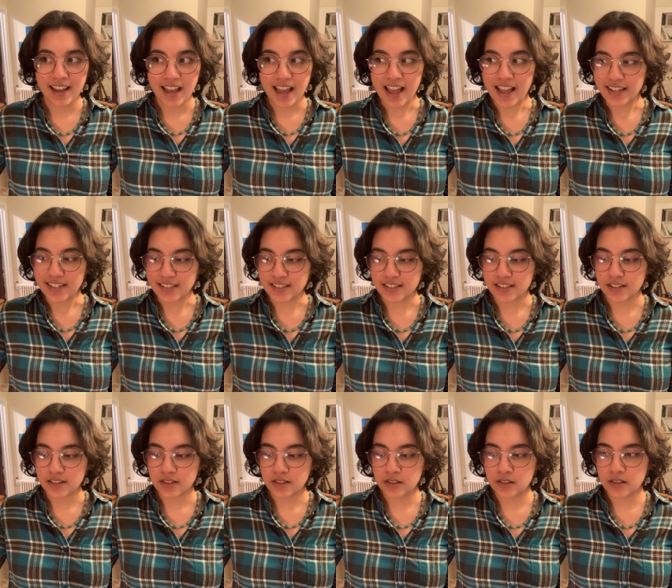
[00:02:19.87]
And
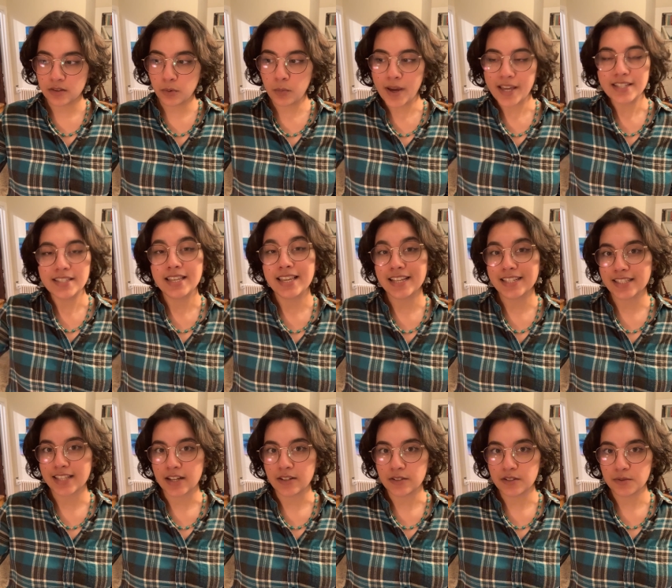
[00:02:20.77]
the ways he
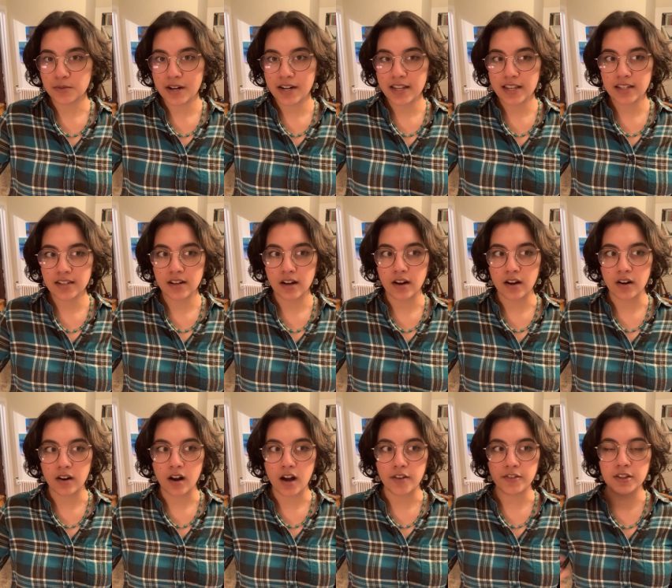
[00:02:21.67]
excels in writing
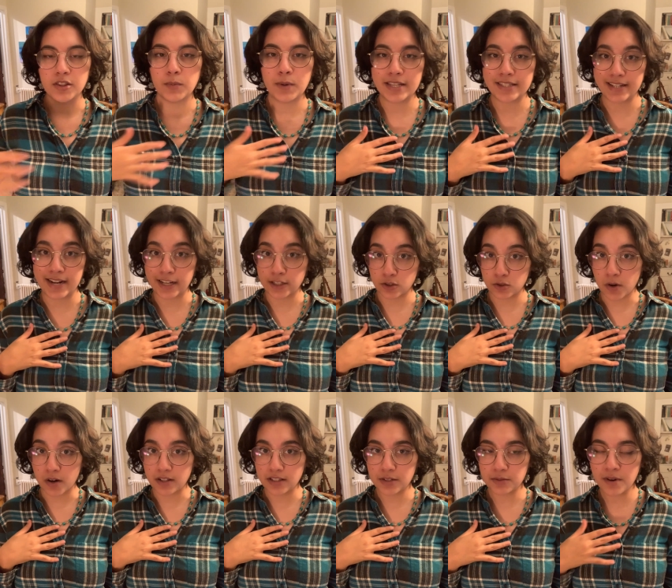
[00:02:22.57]
are often the ways that I
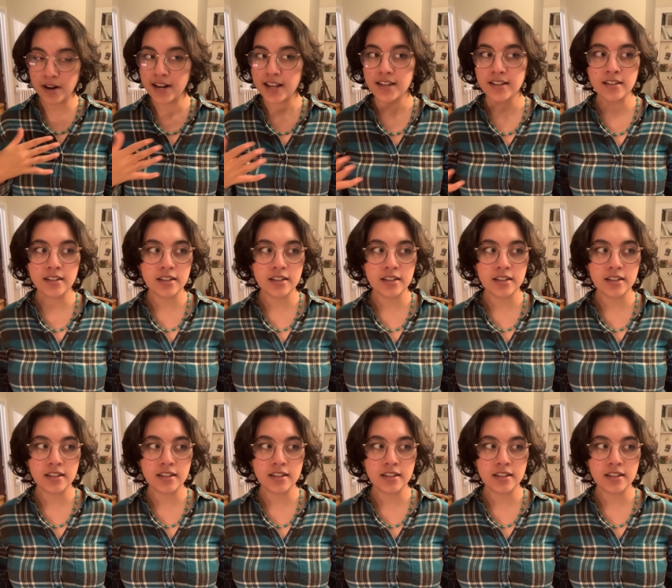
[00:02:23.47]
struggle in writing.